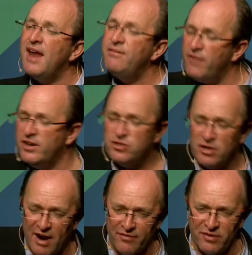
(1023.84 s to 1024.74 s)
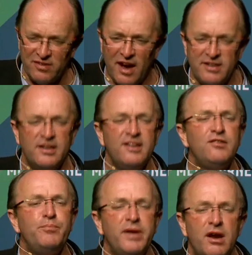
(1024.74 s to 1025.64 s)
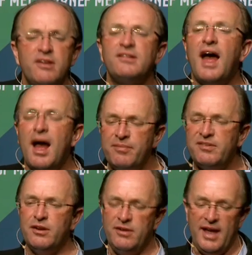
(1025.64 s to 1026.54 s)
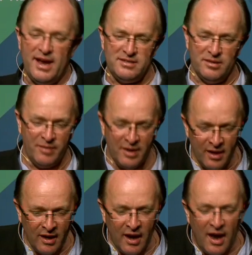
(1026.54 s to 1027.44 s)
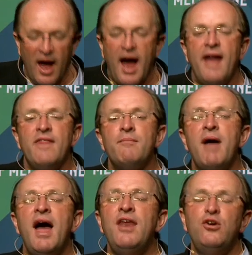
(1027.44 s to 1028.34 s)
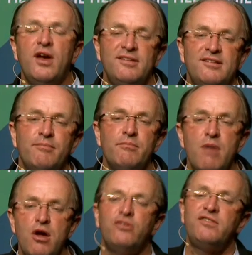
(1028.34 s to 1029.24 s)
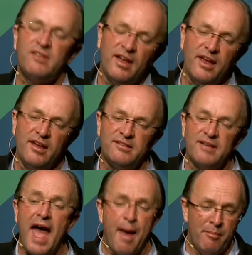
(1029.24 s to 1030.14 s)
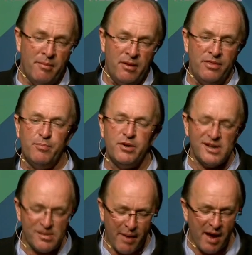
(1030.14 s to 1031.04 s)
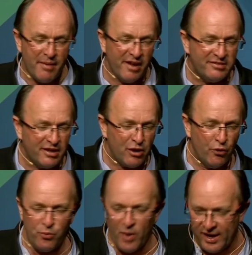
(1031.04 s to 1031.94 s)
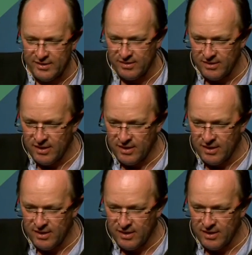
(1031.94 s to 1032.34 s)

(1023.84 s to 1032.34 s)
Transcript: and French Geographical Society. And his superiors absolutely hate him. And the man who hates him most is M, the British spy master Claude Wade,